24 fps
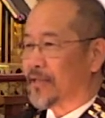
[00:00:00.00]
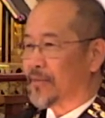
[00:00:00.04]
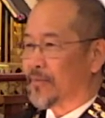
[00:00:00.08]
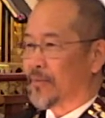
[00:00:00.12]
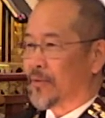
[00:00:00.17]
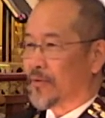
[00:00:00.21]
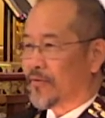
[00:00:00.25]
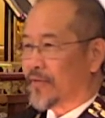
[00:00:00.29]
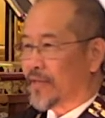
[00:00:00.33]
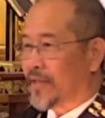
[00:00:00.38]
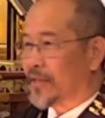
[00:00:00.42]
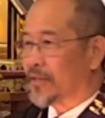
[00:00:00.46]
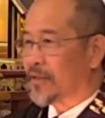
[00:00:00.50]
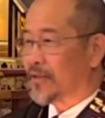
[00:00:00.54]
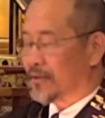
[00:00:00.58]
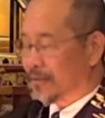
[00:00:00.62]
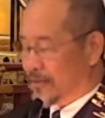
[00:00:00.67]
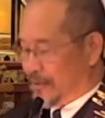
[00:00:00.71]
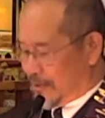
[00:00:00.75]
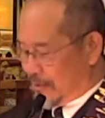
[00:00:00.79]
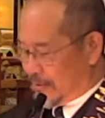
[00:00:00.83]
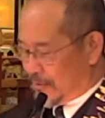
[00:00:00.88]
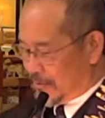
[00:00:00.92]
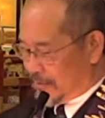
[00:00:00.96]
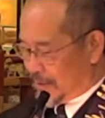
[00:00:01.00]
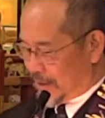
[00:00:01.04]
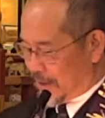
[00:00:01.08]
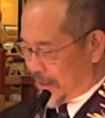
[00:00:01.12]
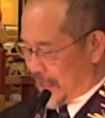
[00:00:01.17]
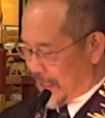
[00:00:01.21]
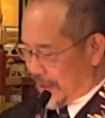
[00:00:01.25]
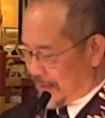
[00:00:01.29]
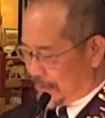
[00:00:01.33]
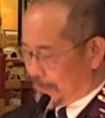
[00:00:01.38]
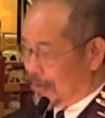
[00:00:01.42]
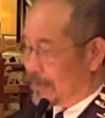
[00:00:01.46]
moving stones and
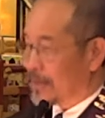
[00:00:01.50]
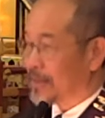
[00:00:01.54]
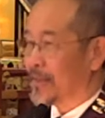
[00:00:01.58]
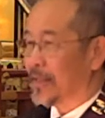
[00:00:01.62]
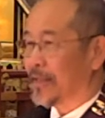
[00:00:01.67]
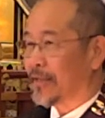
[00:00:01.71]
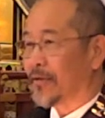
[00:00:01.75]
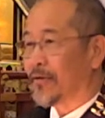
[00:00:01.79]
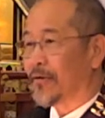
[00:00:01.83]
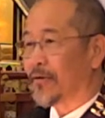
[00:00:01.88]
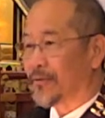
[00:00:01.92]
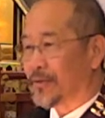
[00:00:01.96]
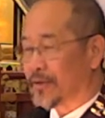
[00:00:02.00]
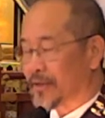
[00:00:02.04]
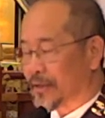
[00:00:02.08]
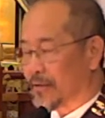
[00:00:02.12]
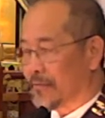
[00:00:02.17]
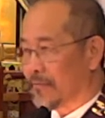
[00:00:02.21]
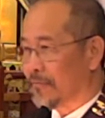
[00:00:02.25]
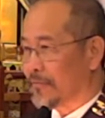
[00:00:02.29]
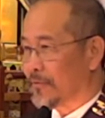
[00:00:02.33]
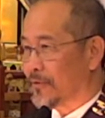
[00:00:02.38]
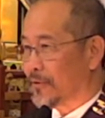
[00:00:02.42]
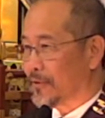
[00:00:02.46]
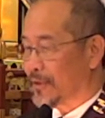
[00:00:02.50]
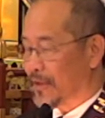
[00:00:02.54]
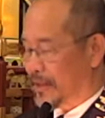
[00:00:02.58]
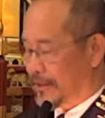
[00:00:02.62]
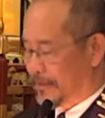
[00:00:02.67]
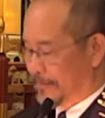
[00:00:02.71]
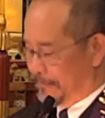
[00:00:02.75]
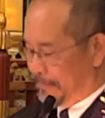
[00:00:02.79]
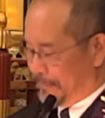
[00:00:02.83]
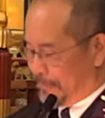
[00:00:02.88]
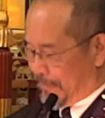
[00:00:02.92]
objects on the ocean floor.